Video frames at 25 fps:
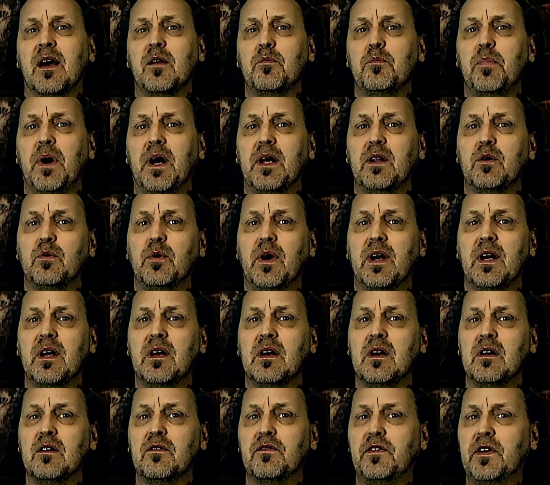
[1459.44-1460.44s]
And by the way,
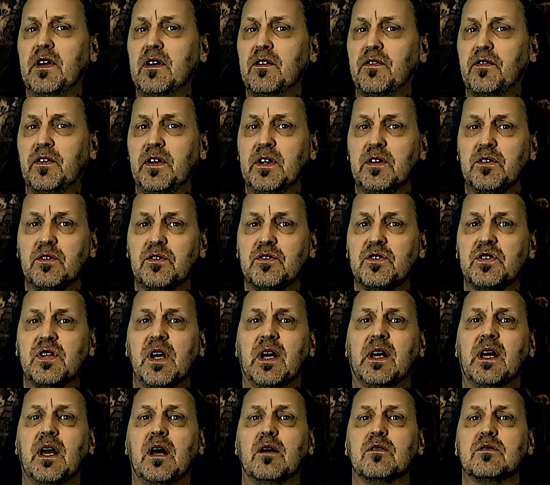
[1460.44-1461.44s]
feel free to
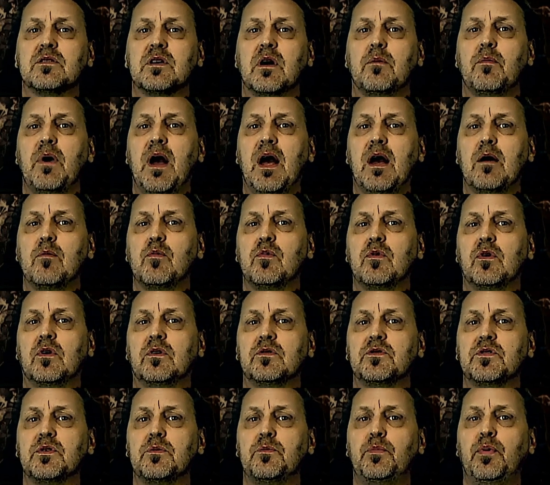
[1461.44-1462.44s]
check out some
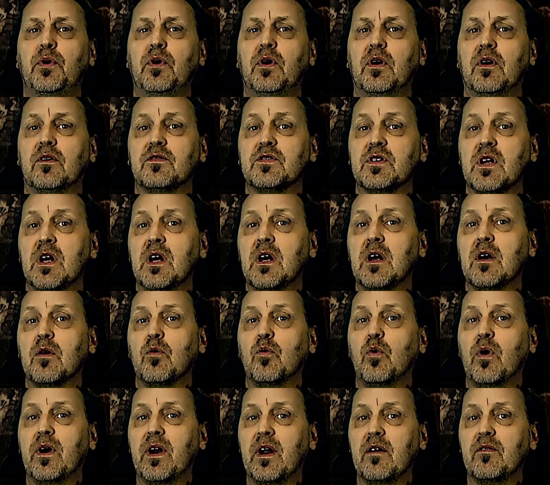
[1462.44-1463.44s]
hammer-ons and pull-offs
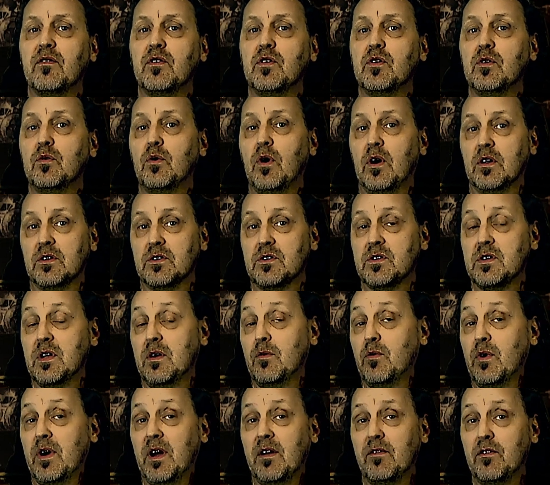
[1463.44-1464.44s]
wherever you want
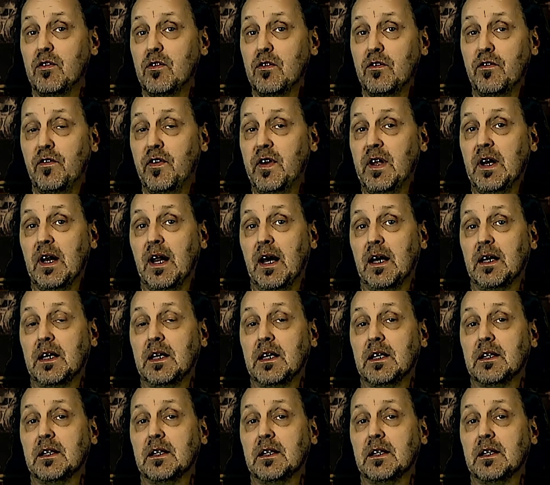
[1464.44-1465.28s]
and wherever you feel like